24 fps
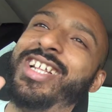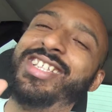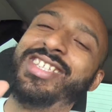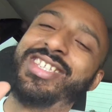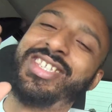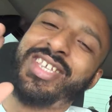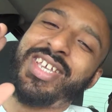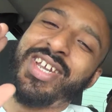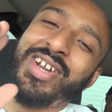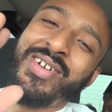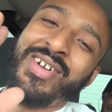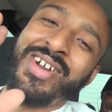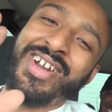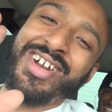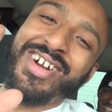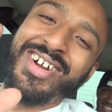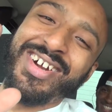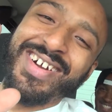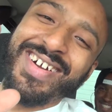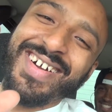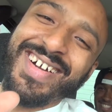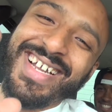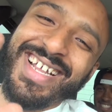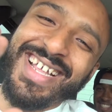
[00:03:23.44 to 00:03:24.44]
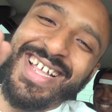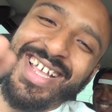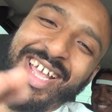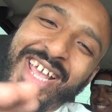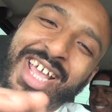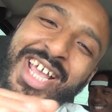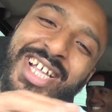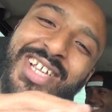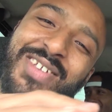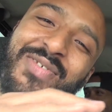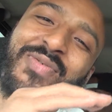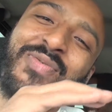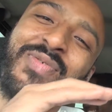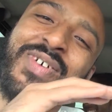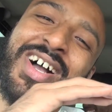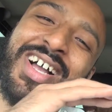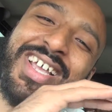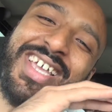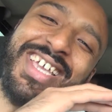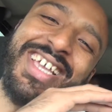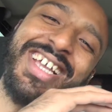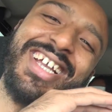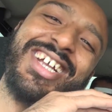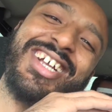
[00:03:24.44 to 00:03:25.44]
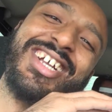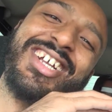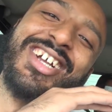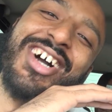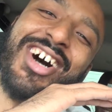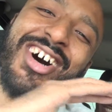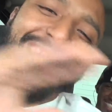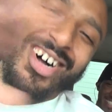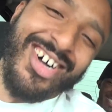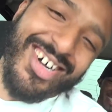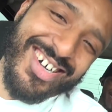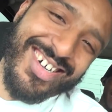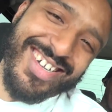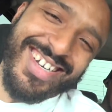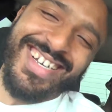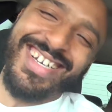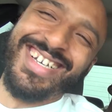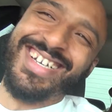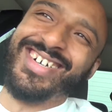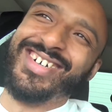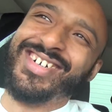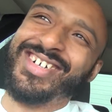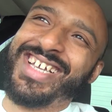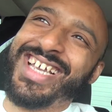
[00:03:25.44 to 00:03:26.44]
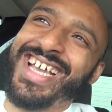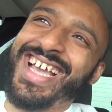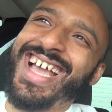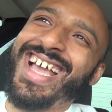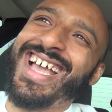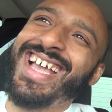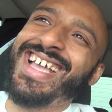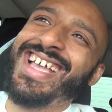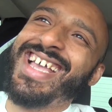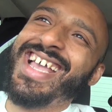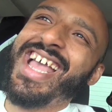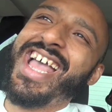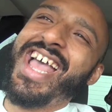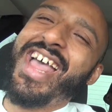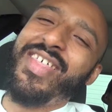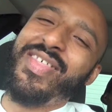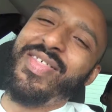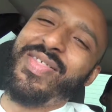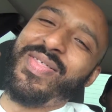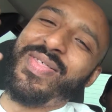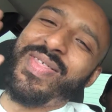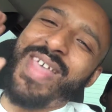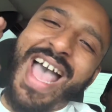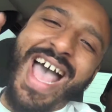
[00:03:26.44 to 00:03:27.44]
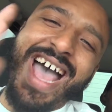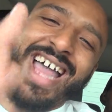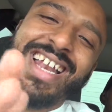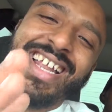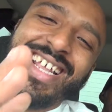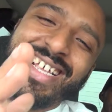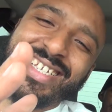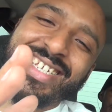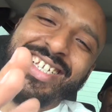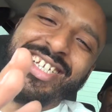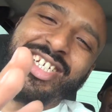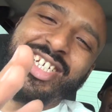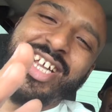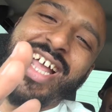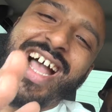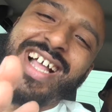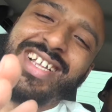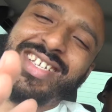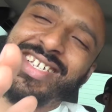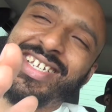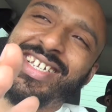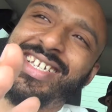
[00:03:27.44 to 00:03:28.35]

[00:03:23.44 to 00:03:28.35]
interior, is fucking gone. Okay? That is a chassis.